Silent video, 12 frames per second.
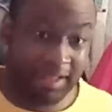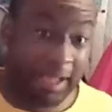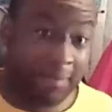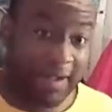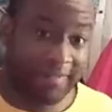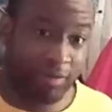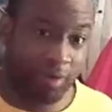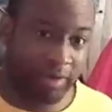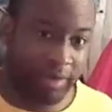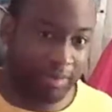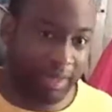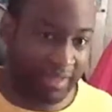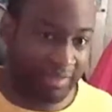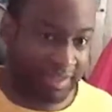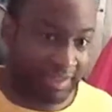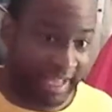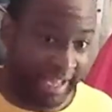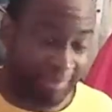i'm glad to to order the
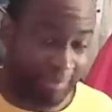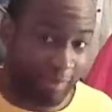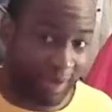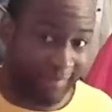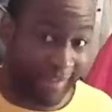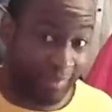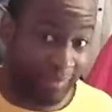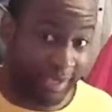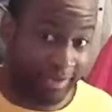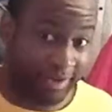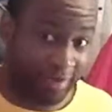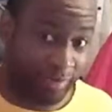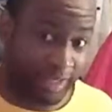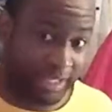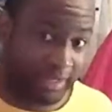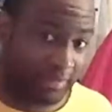plexiglass i'm probably gonna have to wait another week